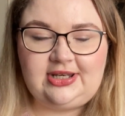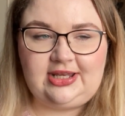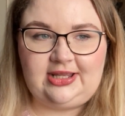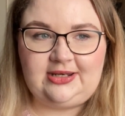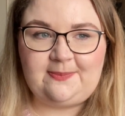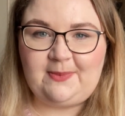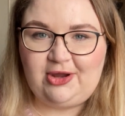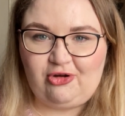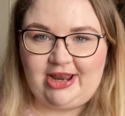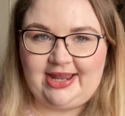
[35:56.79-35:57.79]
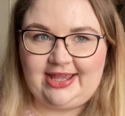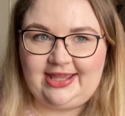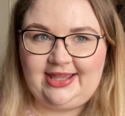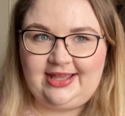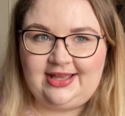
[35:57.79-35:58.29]
knit my
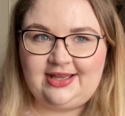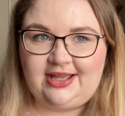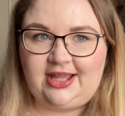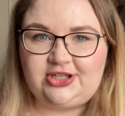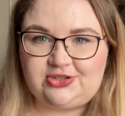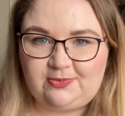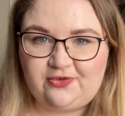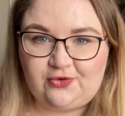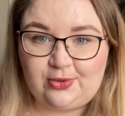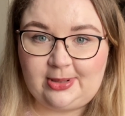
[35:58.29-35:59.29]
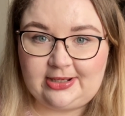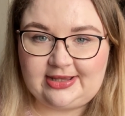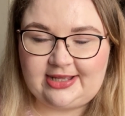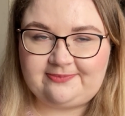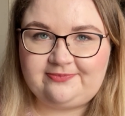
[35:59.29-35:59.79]
granny a jumper for her
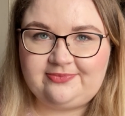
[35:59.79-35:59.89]
birthday.